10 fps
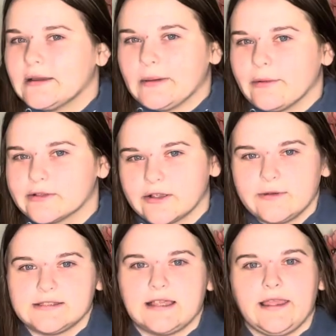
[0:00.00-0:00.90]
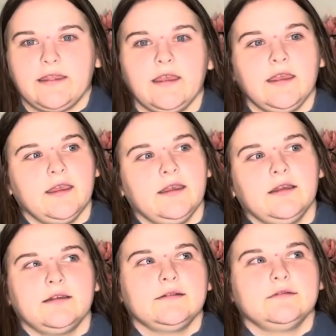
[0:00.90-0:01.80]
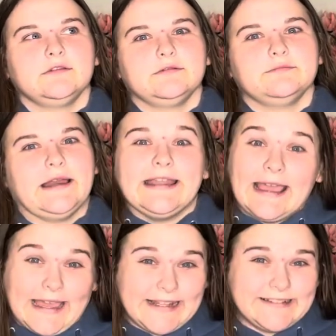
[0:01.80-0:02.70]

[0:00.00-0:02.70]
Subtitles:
I was always like, my dad.